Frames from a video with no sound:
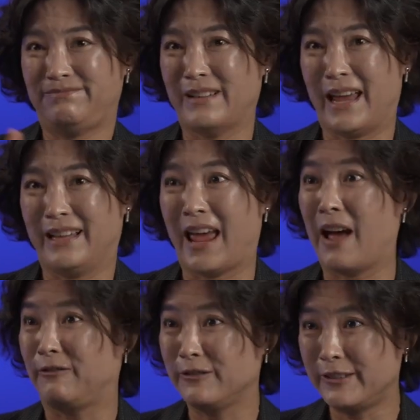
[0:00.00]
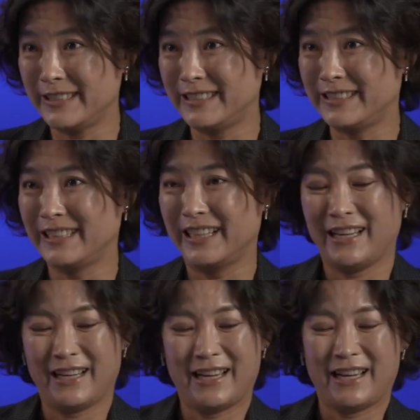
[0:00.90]
and affluence,
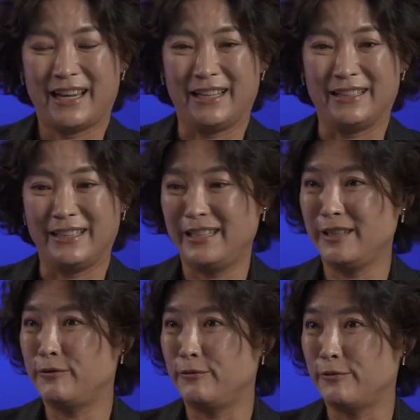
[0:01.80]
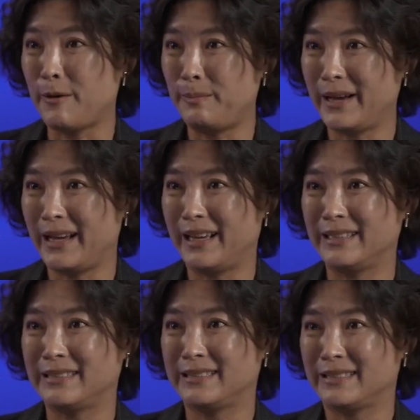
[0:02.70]
mm-hmm. and he grew up
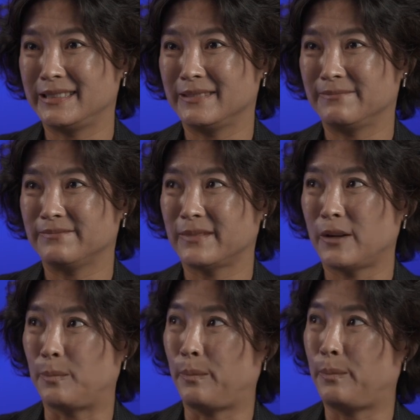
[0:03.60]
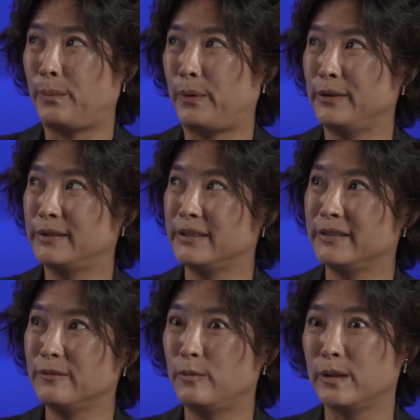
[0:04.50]
as a
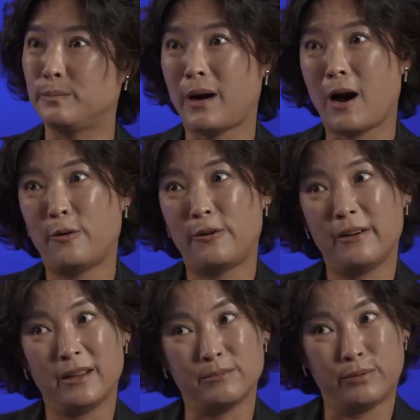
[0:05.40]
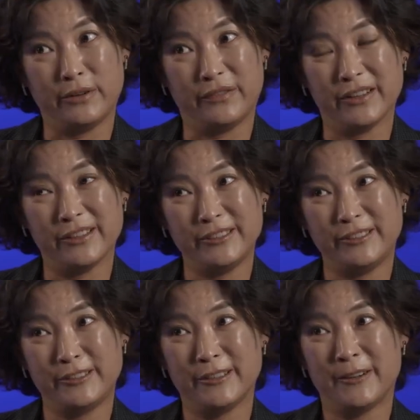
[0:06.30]
person with power and
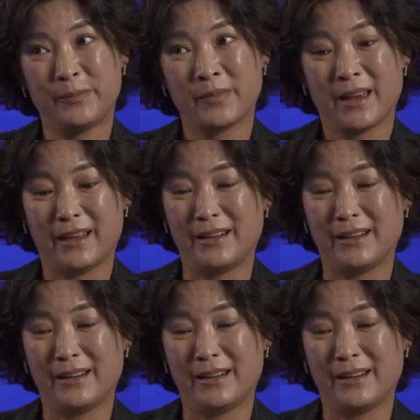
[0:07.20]
privilege, yeah.